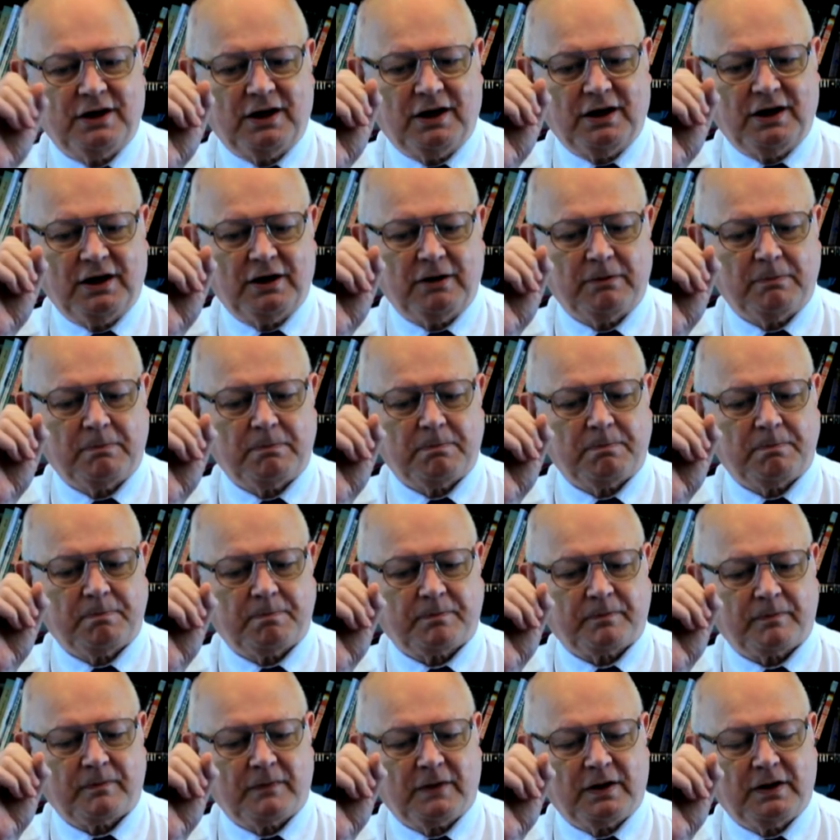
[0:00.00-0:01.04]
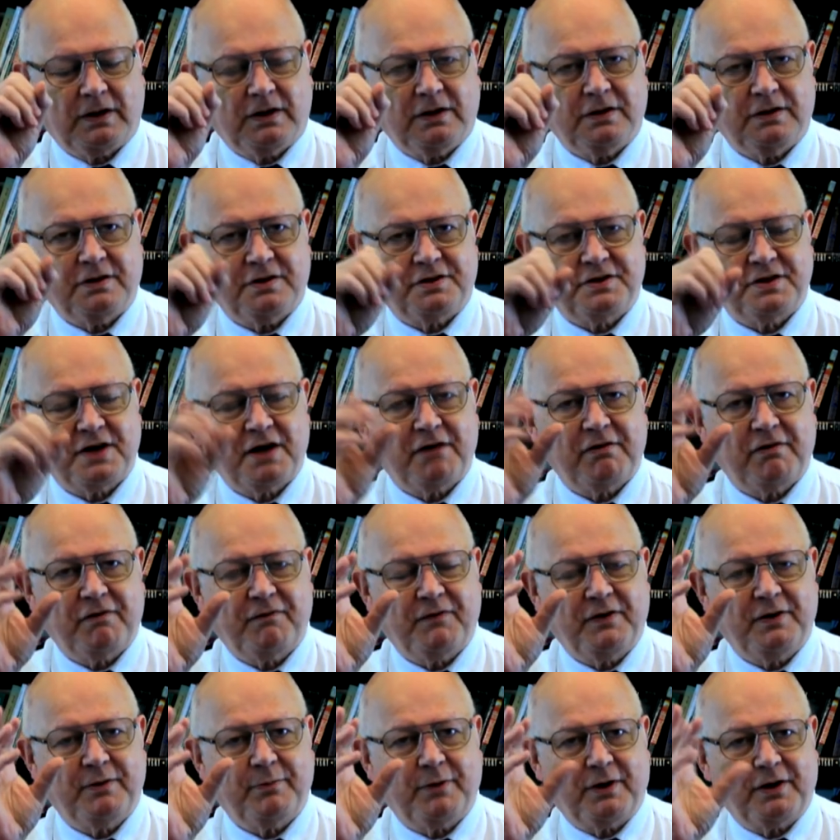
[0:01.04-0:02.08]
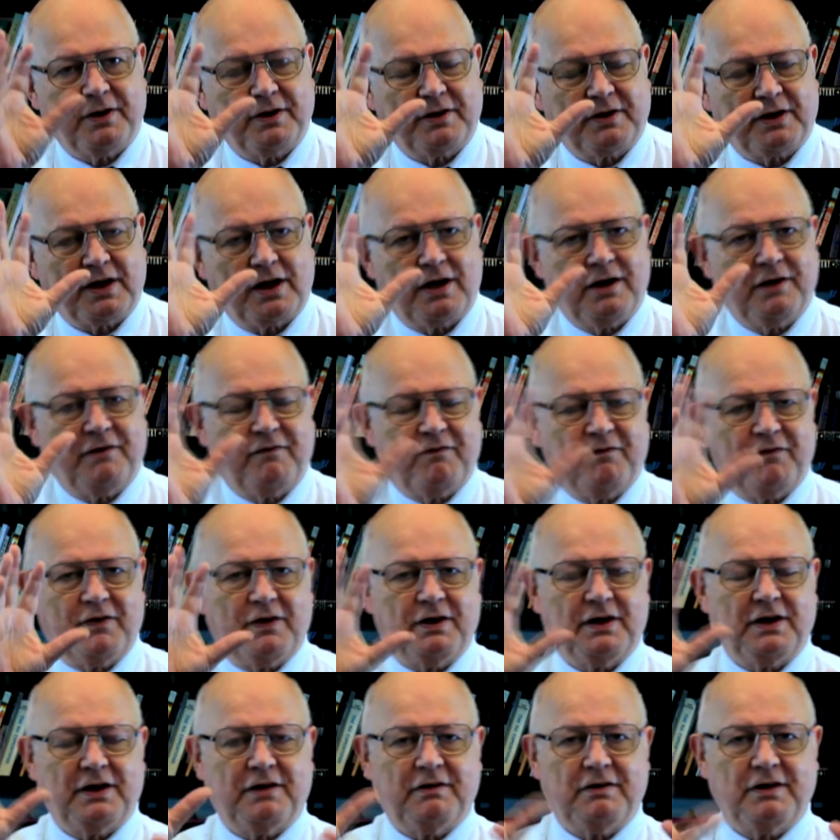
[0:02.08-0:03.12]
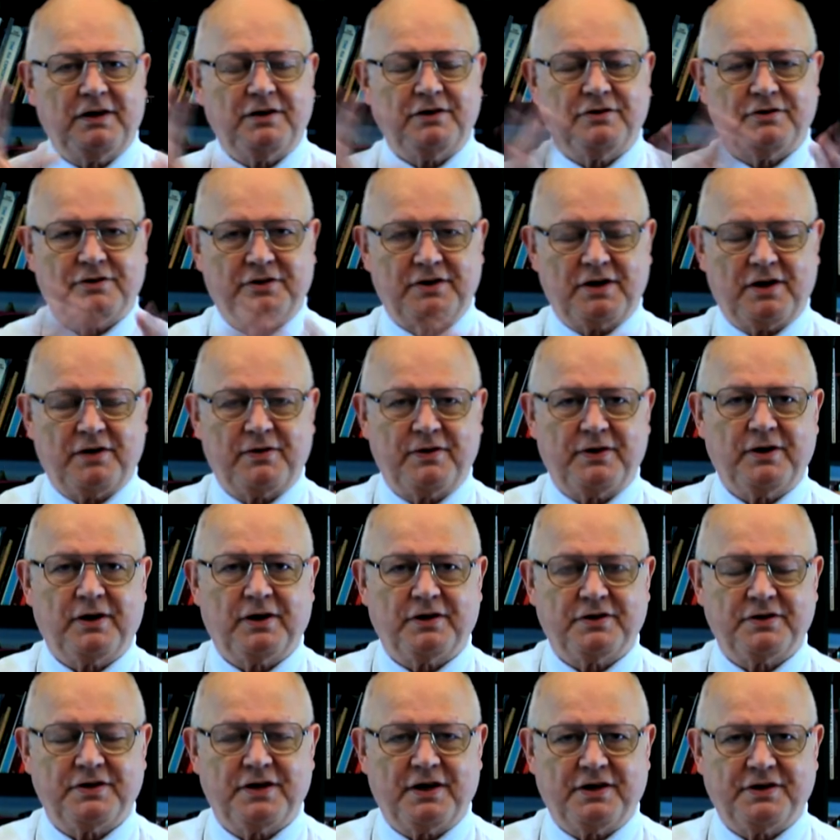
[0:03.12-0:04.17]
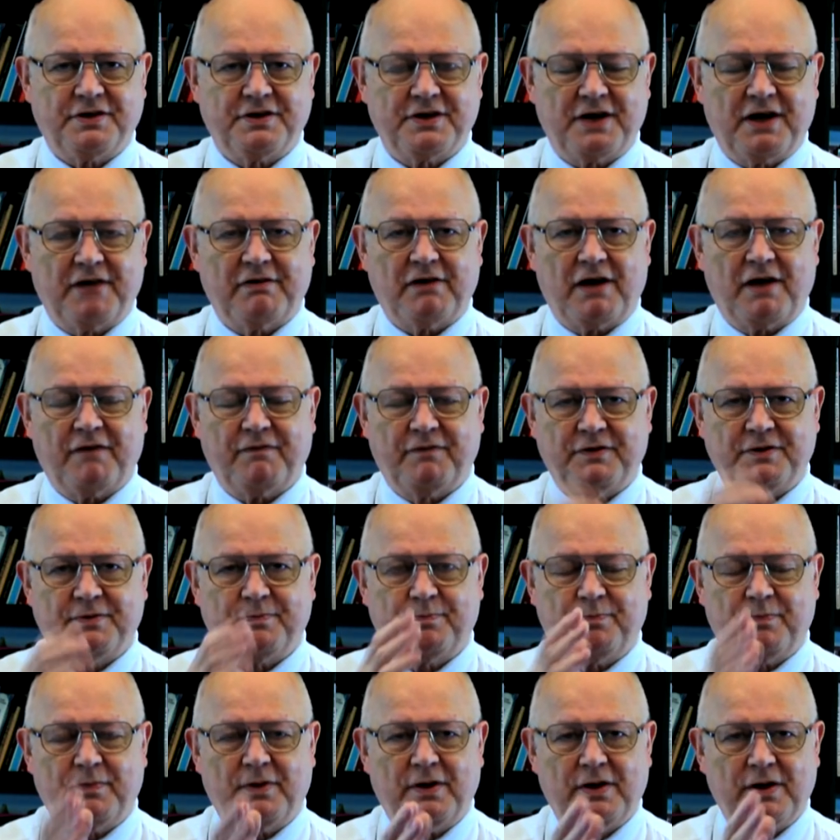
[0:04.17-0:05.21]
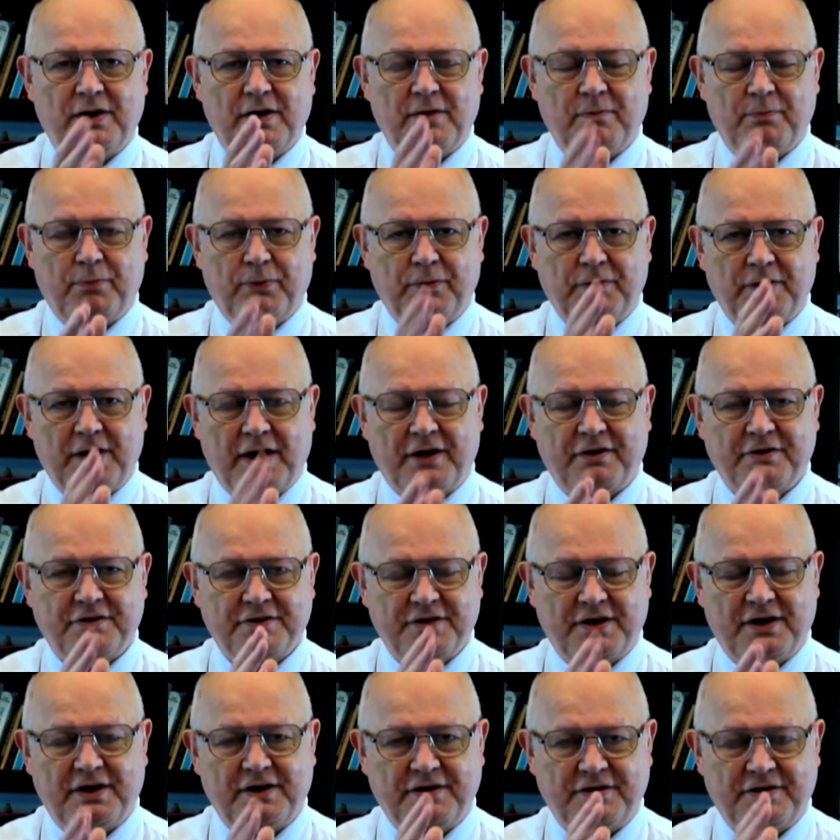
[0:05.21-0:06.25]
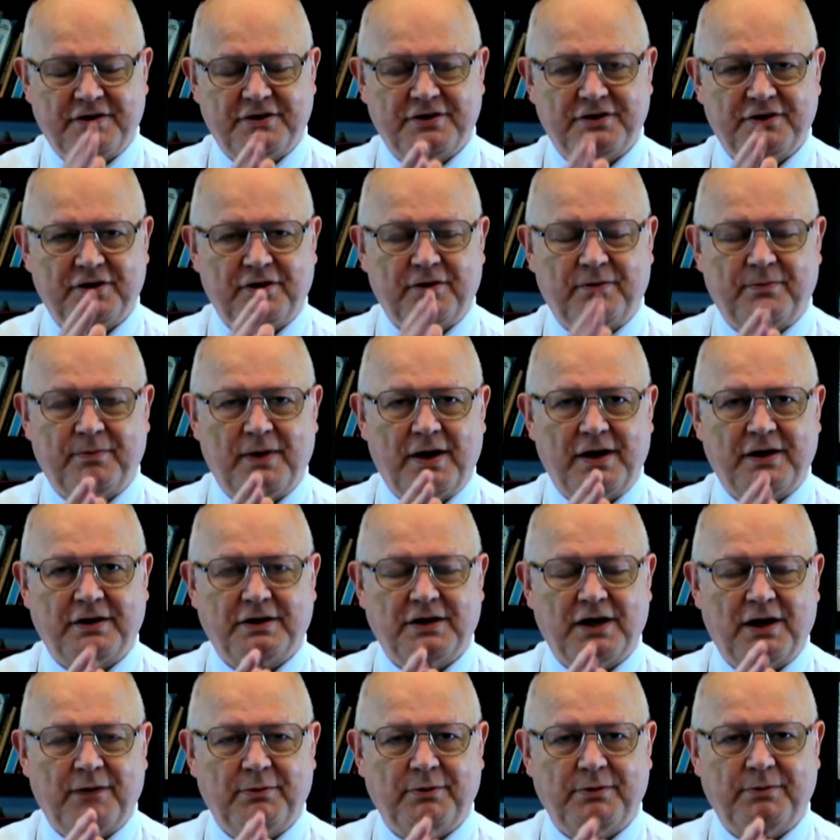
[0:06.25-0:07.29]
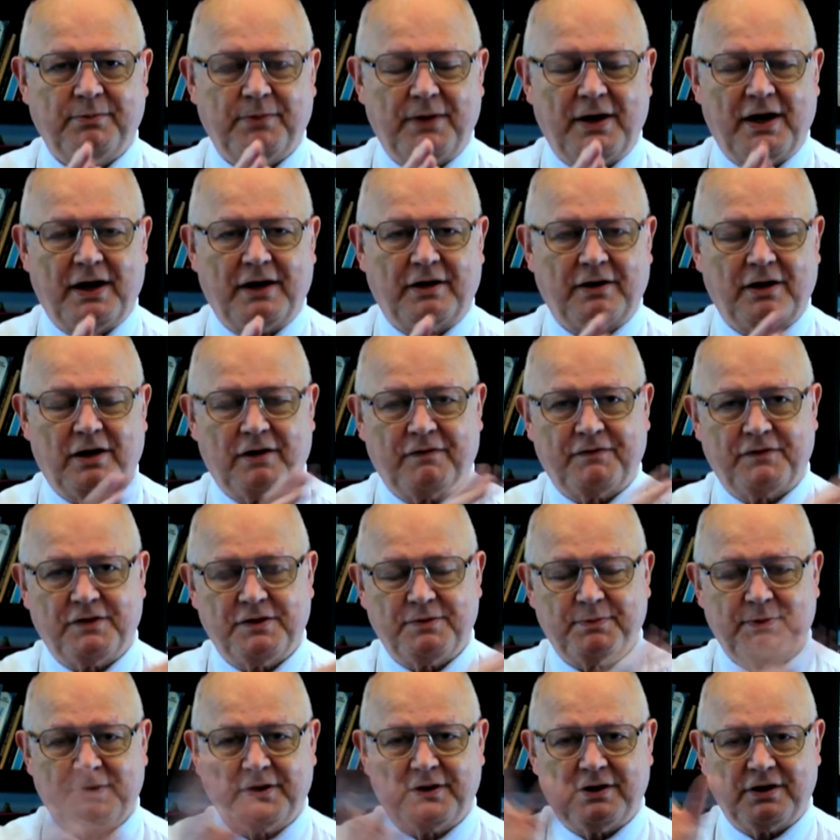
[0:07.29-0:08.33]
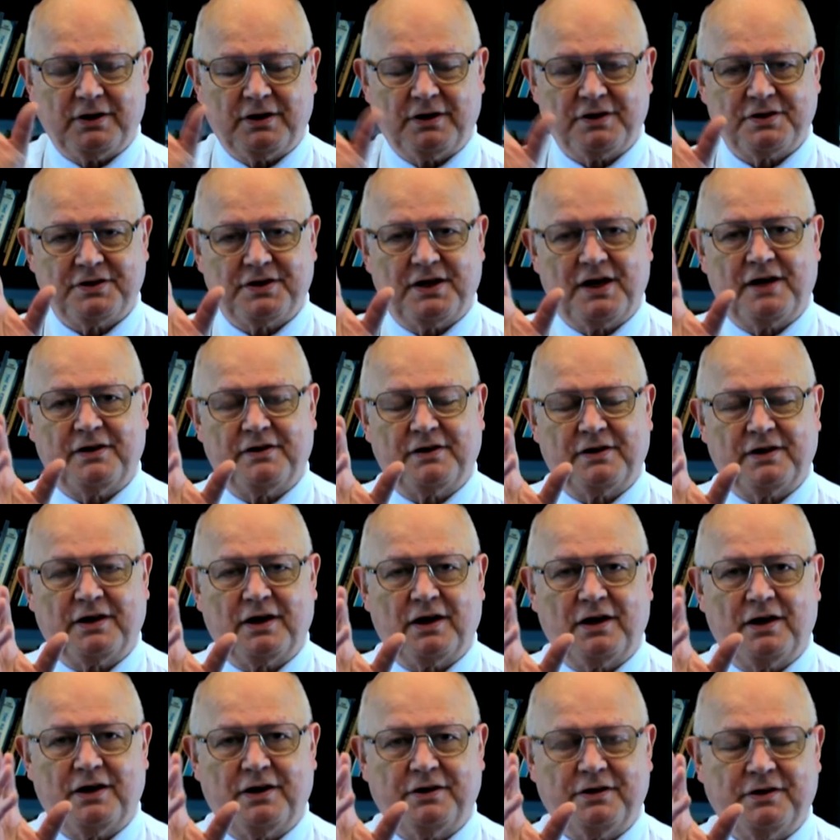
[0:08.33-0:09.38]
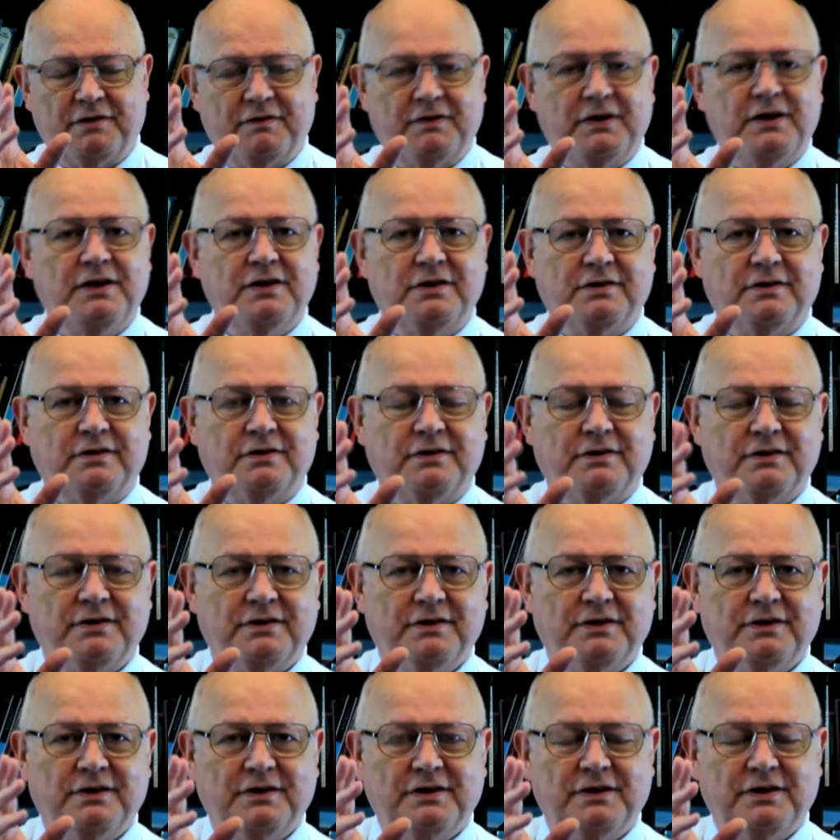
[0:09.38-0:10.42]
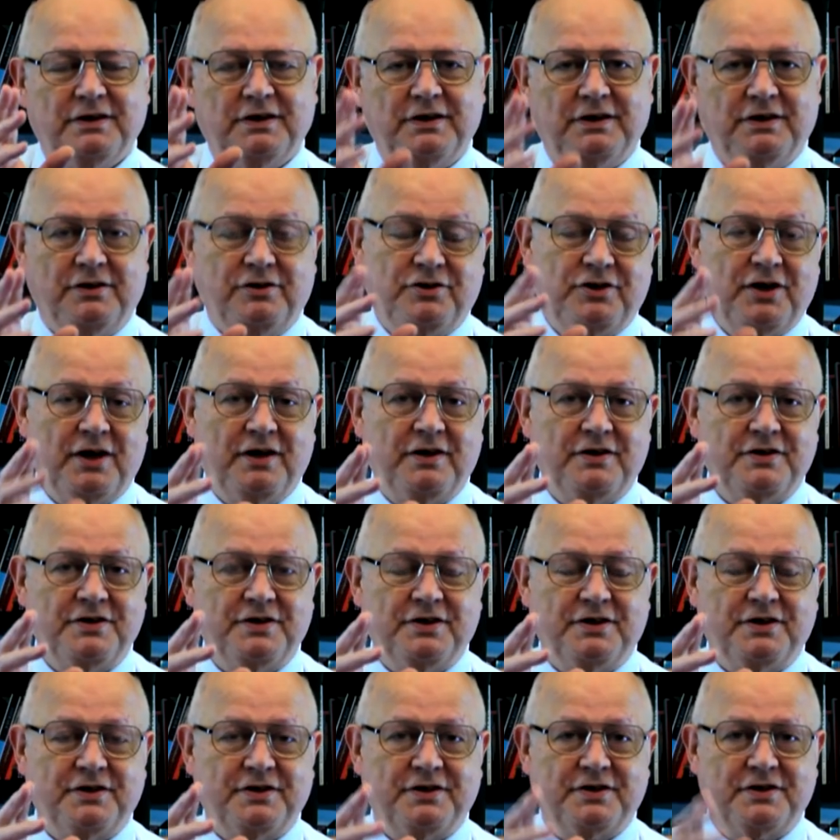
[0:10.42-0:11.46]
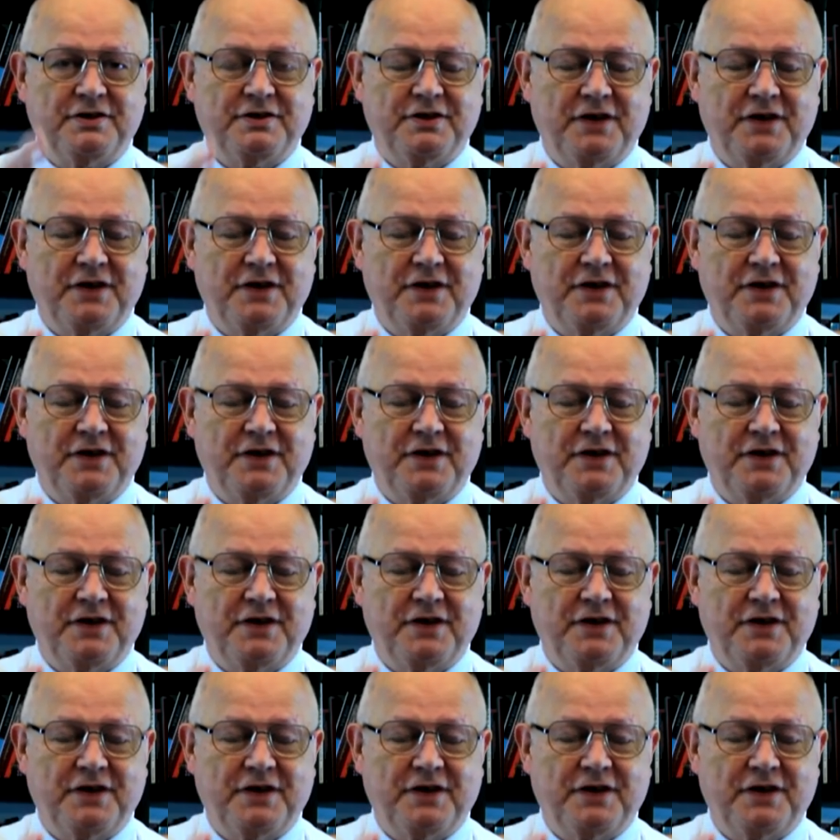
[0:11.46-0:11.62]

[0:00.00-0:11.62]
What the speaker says: The seraphim are the kind of fire angels. I think a seraph is put outside to stop man coming back after he's been cast out of the Garden of Eden in Genesis.